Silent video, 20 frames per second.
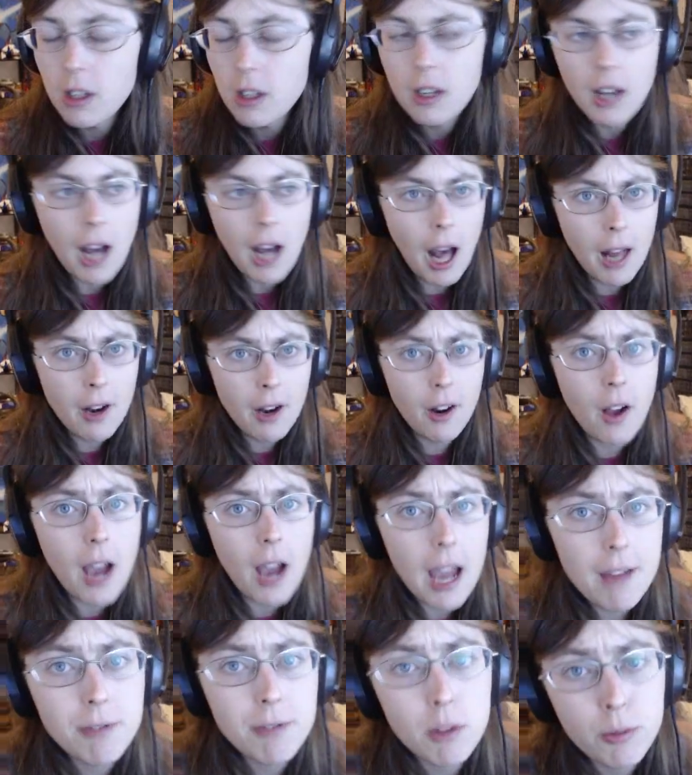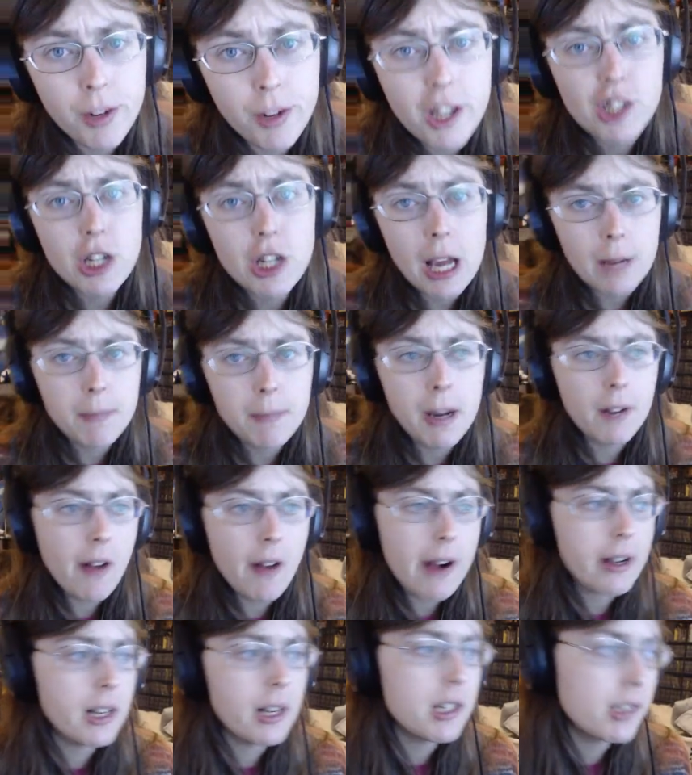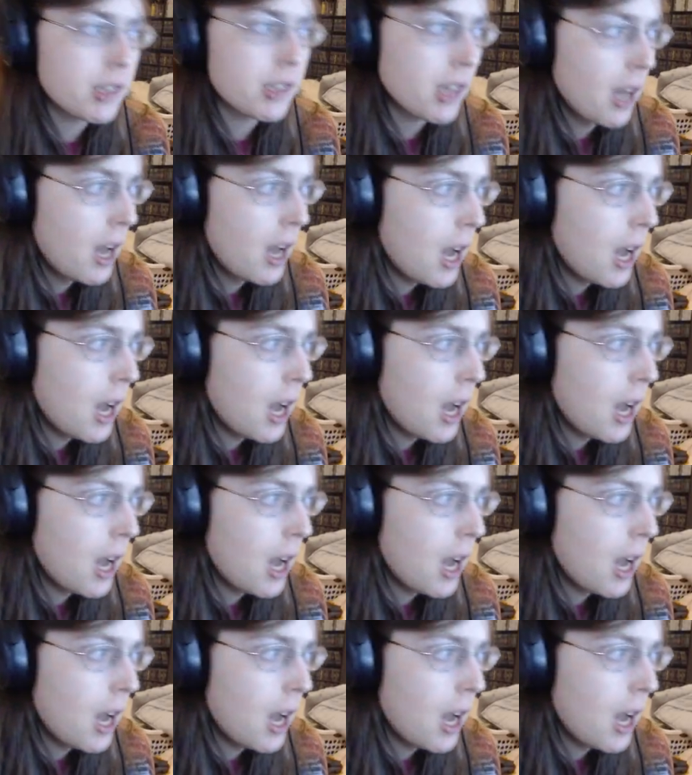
I don't know. I have to recheck my records,